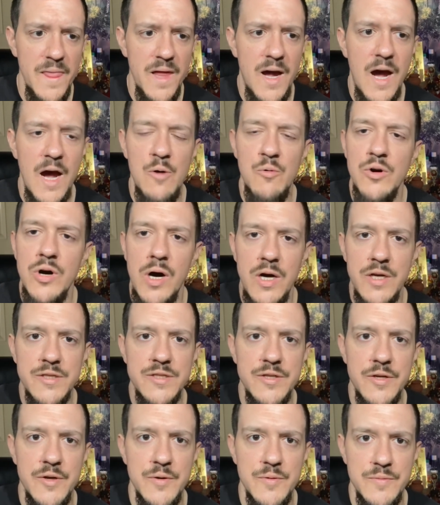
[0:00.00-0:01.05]
I will
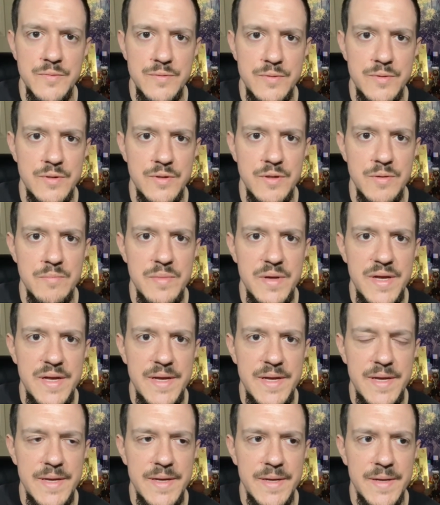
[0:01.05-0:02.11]
also
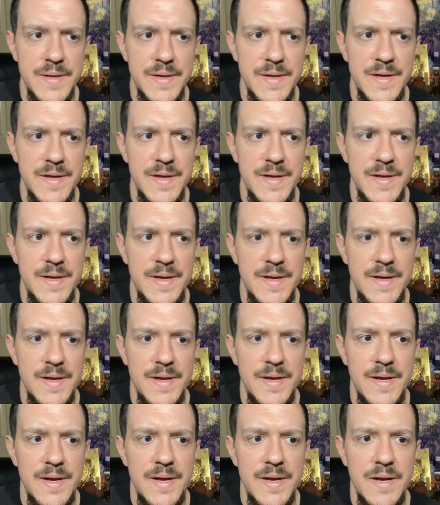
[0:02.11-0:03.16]
be
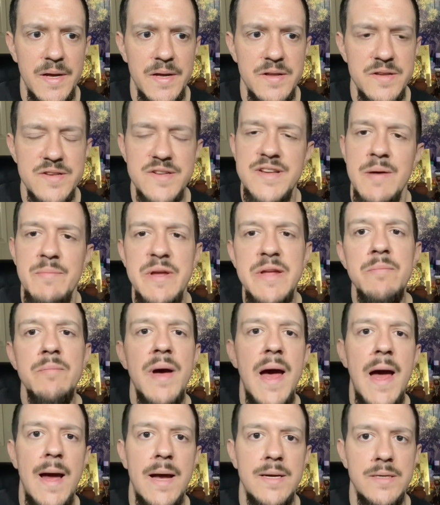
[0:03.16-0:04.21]
stepping
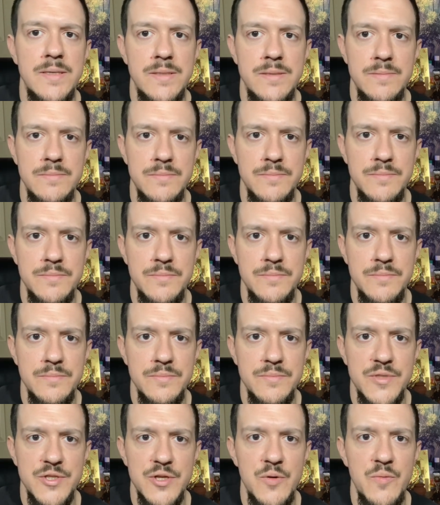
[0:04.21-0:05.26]
back.
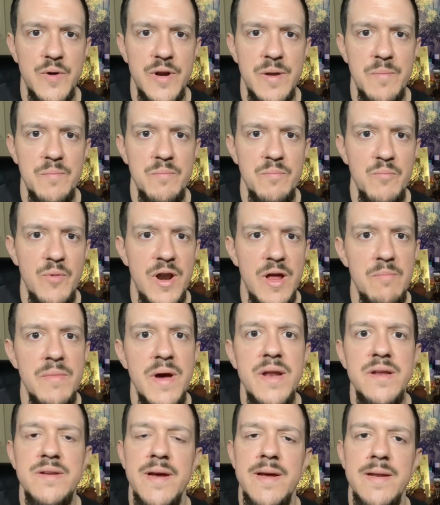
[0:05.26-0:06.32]
So when I'm when I'm
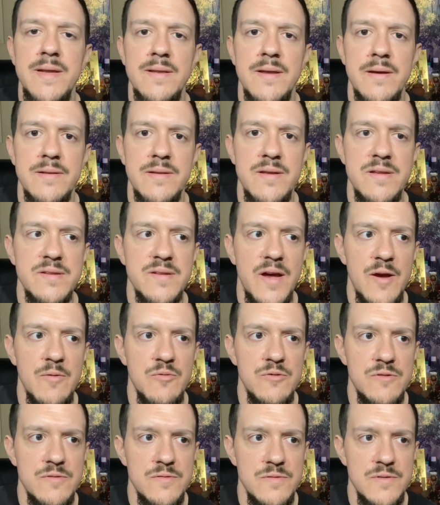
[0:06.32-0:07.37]
meditating like this, I
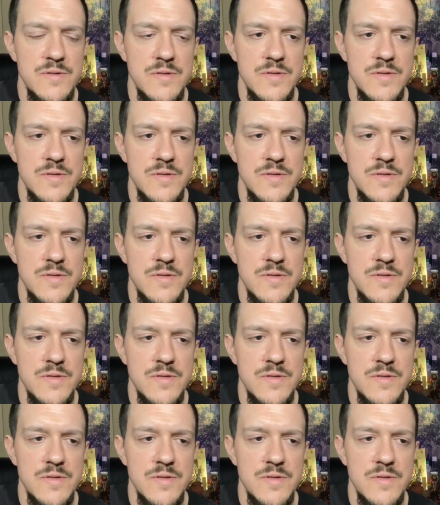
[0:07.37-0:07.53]
will